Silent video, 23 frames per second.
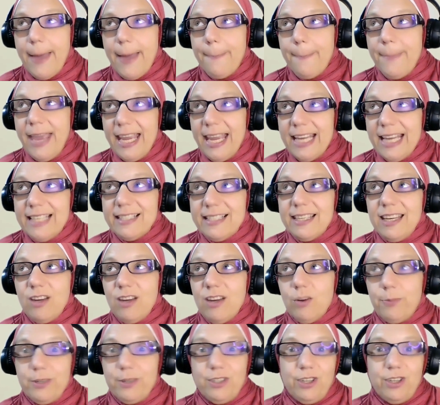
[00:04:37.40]

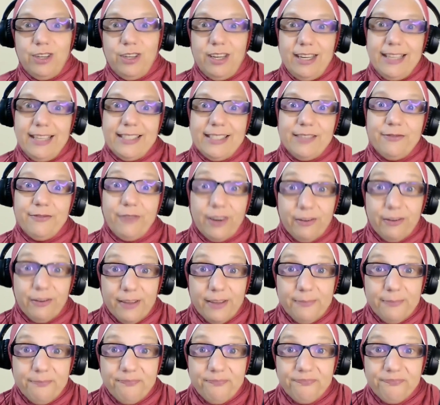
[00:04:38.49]
amazing opportunities in front
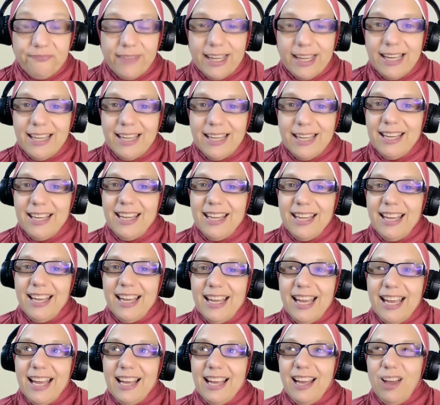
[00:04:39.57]
of
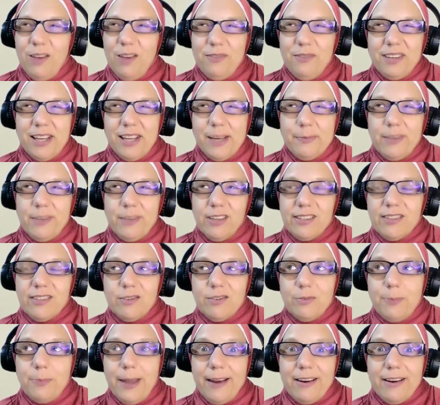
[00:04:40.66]
them, overcome those
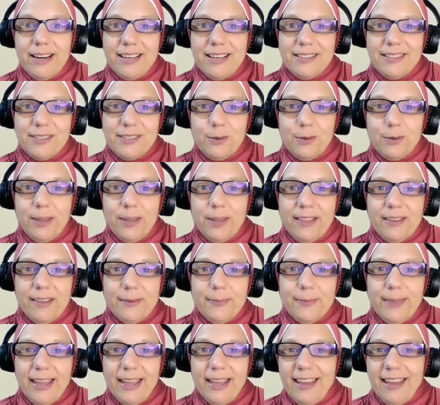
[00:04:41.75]
little barriers stopping
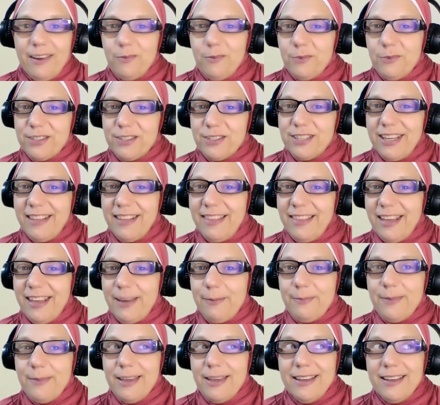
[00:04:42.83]
them and watching
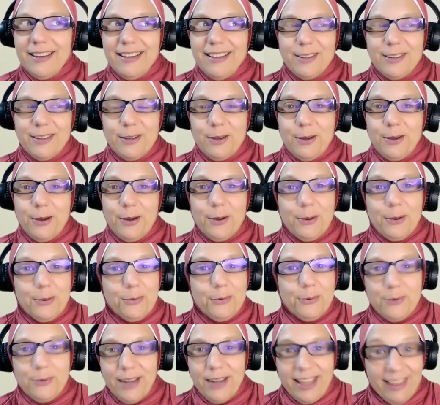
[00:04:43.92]
them
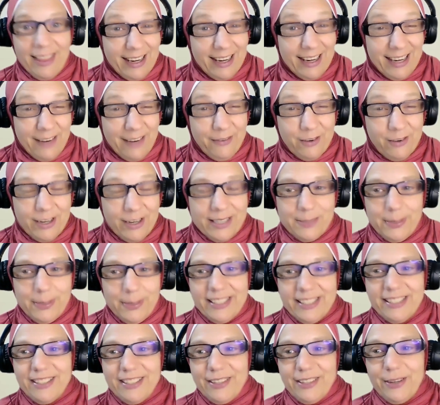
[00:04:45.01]
go where they never
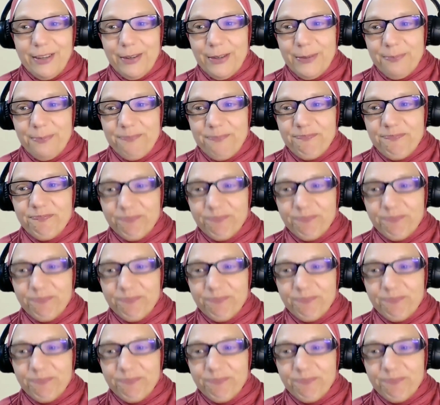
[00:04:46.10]
expected to go.